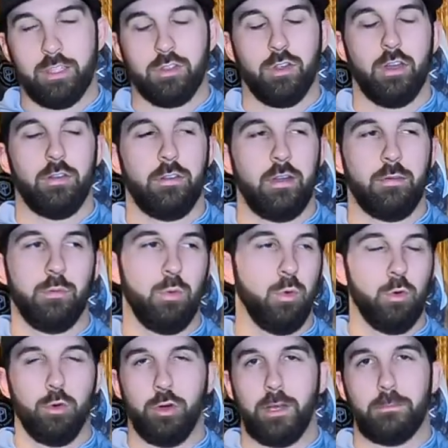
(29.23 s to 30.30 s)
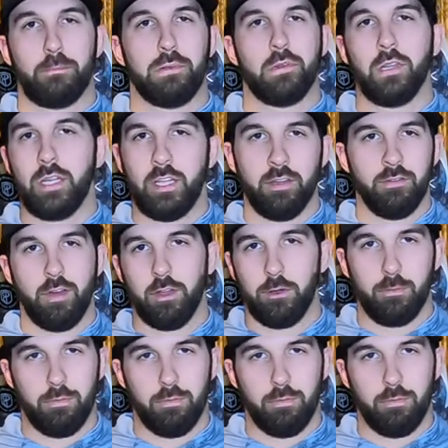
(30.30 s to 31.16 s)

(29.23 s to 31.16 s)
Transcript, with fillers: So I, am ordering plenty of other